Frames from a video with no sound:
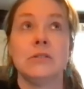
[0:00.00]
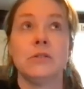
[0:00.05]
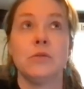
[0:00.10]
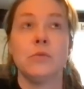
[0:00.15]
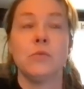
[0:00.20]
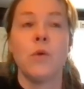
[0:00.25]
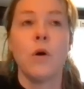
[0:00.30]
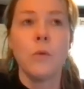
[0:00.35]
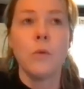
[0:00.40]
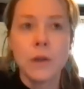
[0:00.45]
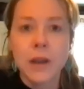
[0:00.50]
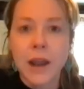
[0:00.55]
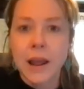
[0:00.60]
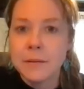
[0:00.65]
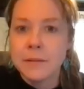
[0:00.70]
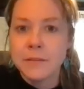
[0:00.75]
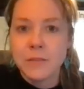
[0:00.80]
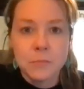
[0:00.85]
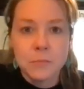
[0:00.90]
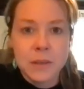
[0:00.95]
would I
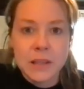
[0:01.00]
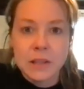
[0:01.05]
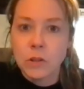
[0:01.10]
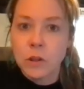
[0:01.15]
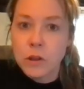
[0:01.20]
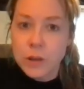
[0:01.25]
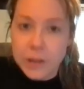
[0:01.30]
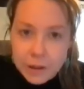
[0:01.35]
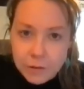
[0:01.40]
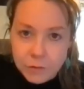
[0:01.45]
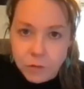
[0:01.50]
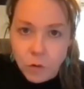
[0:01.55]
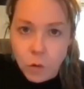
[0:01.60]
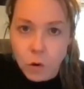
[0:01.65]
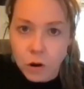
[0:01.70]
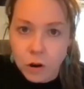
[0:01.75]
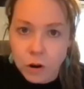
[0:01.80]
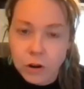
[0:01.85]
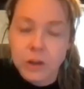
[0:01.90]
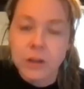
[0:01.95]
even be looking
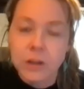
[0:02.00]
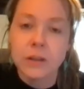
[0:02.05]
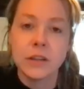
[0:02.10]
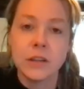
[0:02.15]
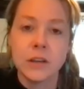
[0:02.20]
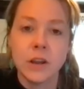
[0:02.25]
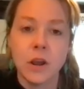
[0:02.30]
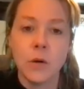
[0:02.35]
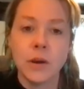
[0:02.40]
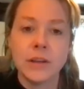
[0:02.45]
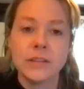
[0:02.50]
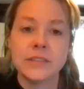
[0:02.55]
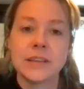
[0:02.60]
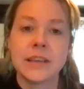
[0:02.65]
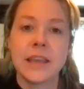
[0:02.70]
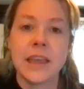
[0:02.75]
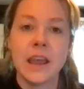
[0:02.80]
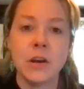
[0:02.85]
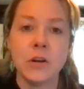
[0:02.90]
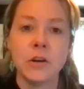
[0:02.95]
for, as a
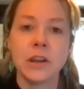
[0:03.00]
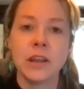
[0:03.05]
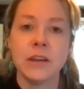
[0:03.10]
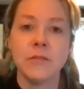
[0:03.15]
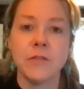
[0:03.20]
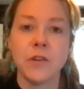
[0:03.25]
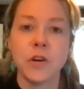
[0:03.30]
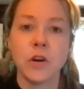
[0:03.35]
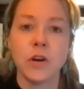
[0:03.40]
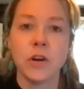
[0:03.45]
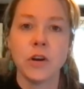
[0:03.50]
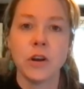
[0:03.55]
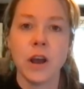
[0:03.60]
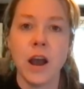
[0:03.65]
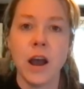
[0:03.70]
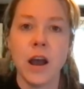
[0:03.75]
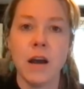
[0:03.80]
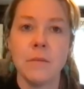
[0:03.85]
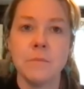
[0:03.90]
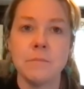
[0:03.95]
caregiver,
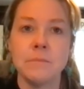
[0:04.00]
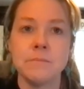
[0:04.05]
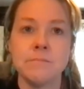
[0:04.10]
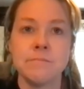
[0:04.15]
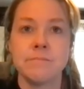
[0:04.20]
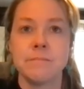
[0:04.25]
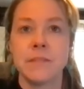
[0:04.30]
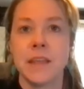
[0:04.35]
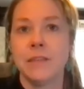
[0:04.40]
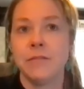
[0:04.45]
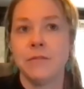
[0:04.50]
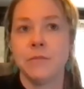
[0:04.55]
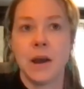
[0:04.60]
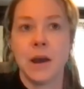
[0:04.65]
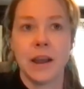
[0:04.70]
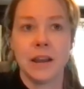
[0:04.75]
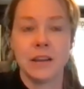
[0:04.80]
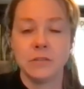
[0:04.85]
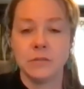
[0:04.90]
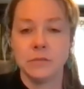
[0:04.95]
if
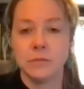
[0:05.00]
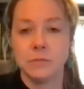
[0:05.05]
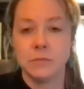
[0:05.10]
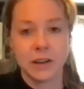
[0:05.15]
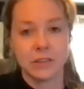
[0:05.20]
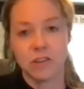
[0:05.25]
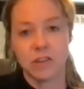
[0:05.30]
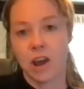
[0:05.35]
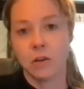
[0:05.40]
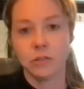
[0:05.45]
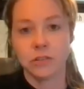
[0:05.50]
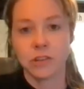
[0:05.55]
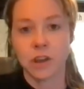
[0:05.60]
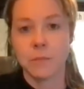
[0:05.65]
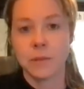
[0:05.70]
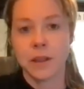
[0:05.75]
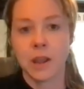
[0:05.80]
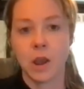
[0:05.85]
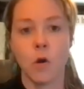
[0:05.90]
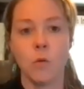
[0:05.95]
my child's
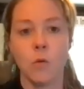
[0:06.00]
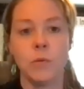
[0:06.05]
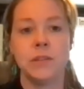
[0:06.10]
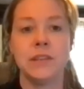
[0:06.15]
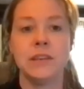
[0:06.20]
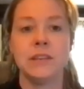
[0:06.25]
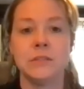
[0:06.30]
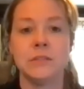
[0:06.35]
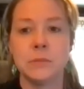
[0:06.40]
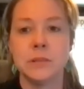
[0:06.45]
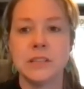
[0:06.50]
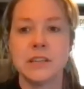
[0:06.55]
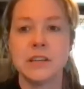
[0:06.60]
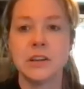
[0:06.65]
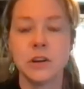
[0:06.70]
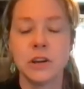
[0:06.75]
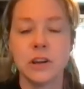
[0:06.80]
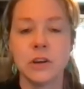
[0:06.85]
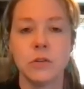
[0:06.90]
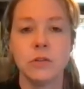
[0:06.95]
coming home with these
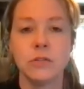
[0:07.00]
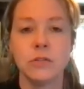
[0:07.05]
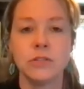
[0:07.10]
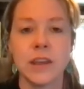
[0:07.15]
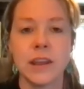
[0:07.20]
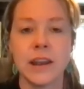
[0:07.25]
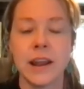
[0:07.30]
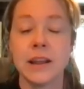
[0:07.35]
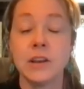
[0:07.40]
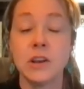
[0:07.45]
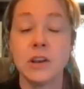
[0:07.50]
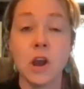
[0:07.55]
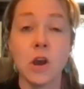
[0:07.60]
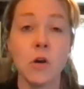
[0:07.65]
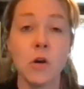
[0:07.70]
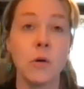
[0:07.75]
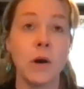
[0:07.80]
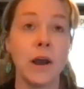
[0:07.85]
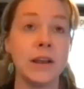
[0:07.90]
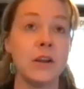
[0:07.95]
materials? And I
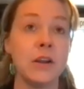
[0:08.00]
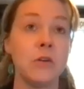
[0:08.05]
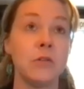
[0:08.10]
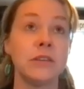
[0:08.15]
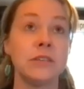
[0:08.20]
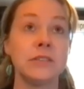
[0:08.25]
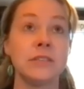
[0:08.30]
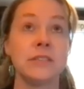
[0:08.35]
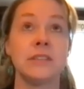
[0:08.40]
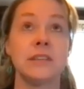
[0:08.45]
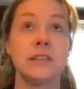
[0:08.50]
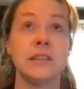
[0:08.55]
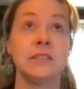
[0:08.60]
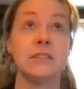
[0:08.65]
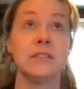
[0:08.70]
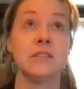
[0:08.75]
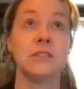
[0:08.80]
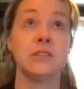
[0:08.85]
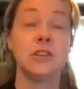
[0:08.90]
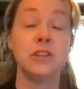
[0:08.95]
know this is
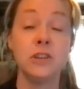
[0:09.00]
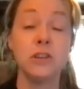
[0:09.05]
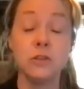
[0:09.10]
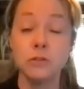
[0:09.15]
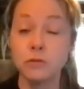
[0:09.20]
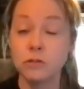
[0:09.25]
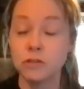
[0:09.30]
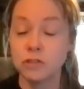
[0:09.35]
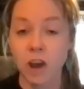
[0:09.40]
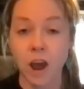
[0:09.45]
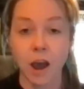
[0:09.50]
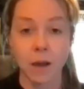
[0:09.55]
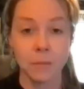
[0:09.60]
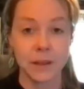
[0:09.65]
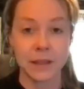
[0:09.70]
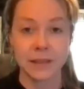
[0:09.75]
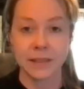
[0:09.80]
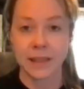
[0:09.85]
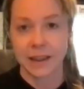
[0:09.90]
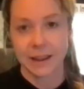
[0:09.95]
a huge
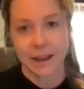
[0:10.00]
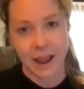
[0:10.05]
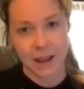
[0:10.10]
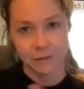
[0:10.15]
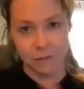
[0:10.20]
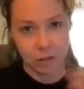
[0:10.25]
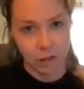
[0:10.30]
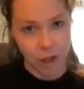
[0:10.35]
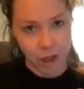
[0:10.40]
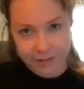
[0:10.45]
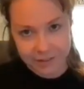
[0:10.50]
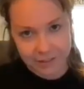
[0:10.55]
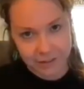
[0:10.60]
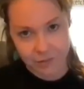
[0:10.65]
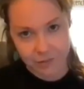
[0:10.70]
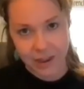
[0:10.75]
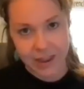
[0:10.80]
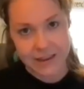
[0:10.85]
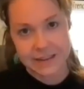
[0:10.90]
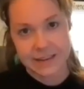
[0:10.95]
topic that can have lots
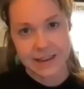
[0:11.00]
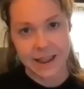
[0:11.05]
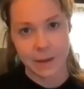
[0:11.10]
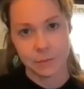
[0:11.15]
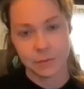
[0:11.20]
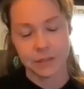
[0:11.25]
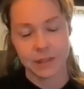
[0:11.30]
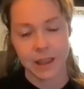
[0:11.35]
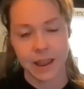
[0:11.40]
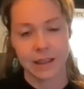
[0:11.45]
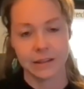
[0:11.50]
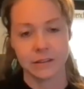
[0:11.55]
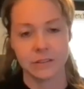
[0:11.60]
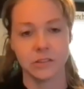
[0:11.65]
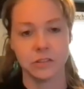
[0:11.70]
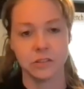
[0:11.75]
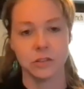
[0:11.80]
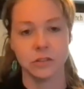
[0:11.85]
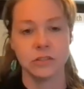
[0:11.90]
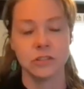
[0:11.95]
of in-depth
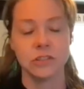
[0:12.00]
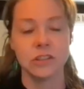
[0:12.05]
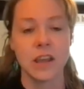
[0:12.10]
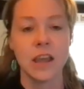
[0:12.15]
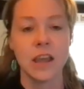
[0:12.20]
answers,